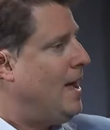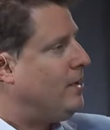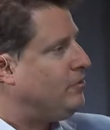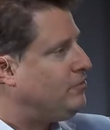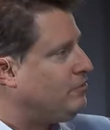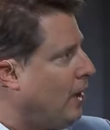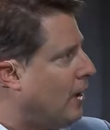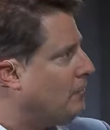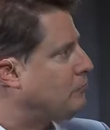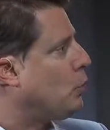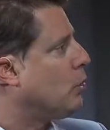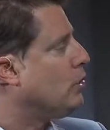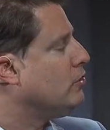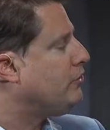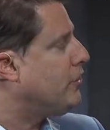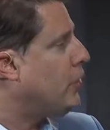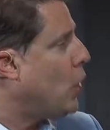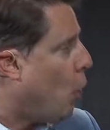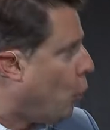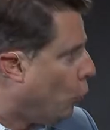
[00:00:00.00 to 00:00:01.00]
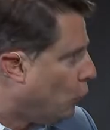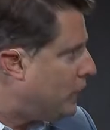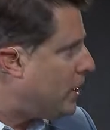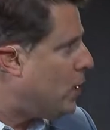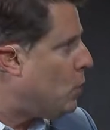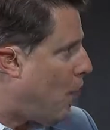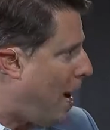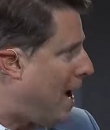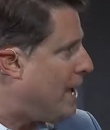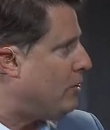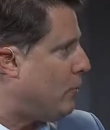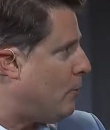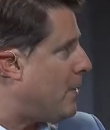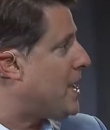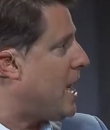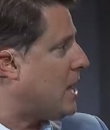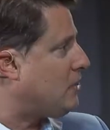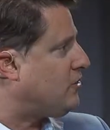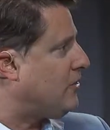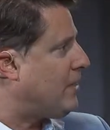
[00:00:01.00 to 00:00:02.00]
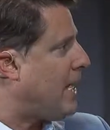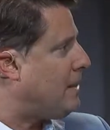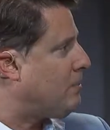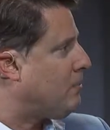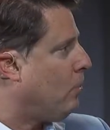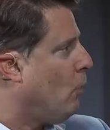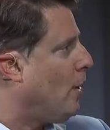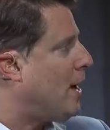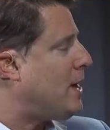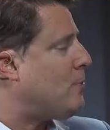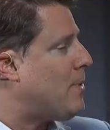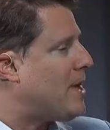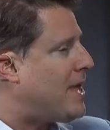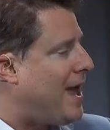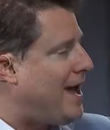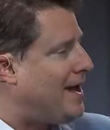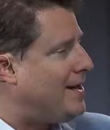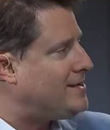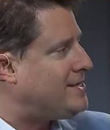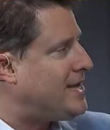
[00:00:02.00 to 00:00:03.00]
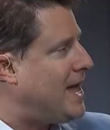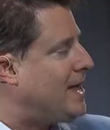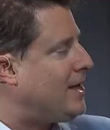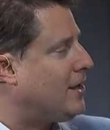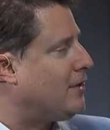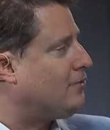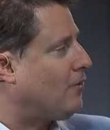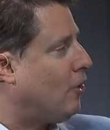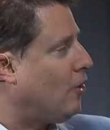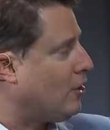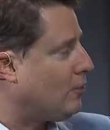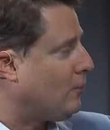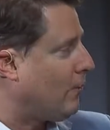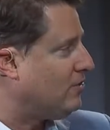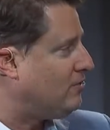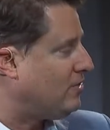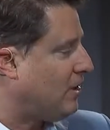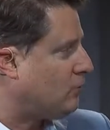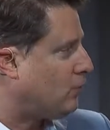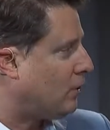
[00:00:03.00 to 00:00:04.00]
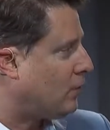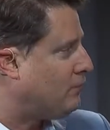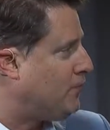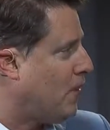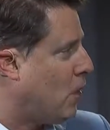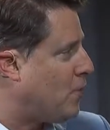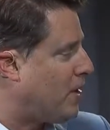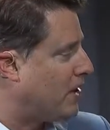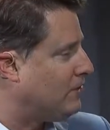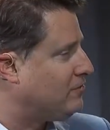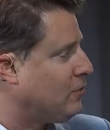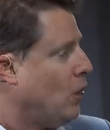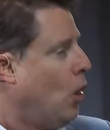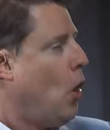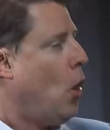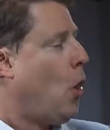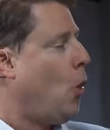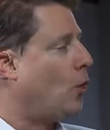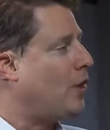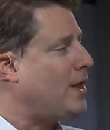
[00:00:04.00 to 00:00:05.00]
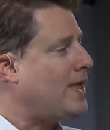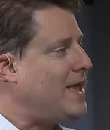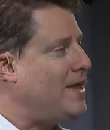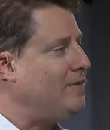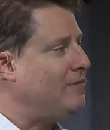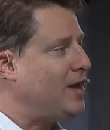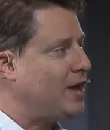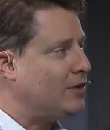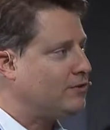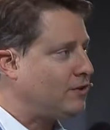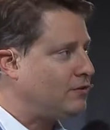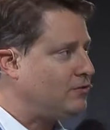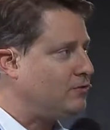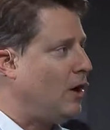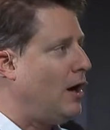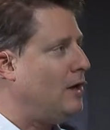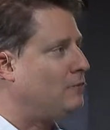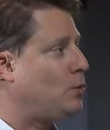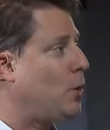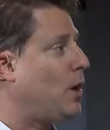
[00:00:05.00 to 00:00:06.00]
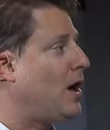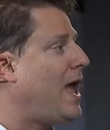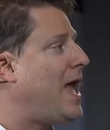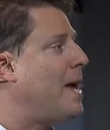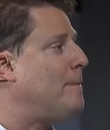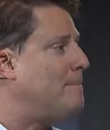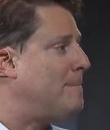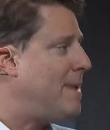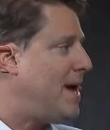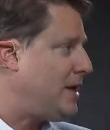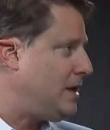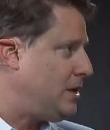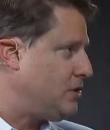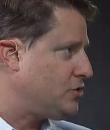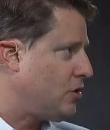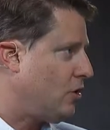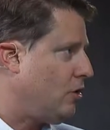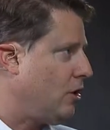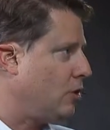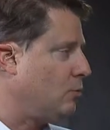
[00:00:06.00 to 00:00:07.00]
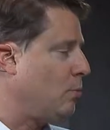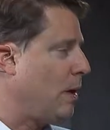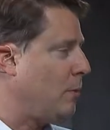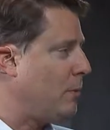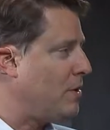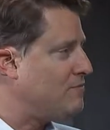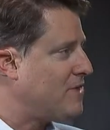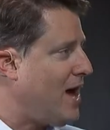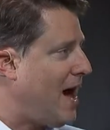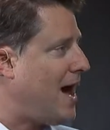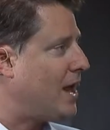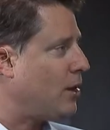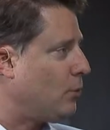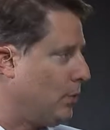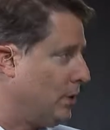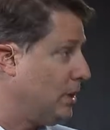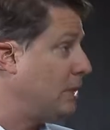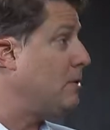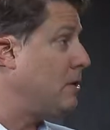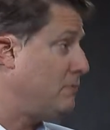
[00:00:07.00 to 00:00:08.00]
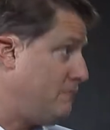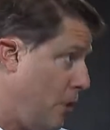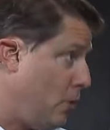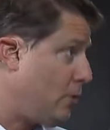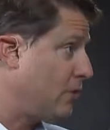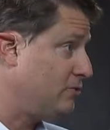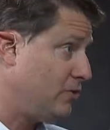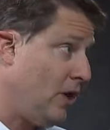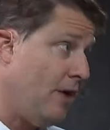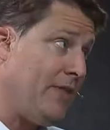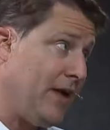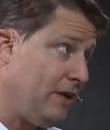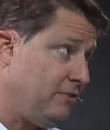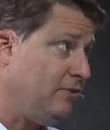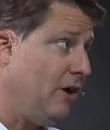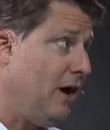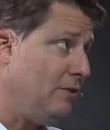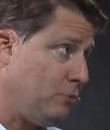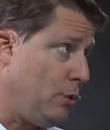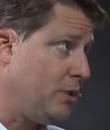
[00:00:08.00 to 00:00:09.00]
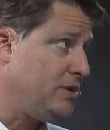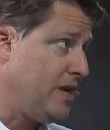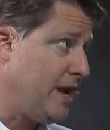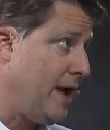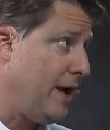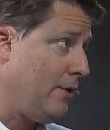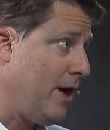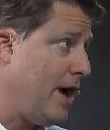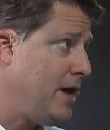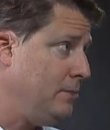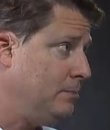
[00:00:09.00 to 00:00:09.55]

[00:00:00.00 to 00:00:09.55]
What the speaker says: Software is the only way that we get to that point. We can't take it as a hardware-centric focus or even as a software embed into hardware. We've got to really be focused on that software today, right?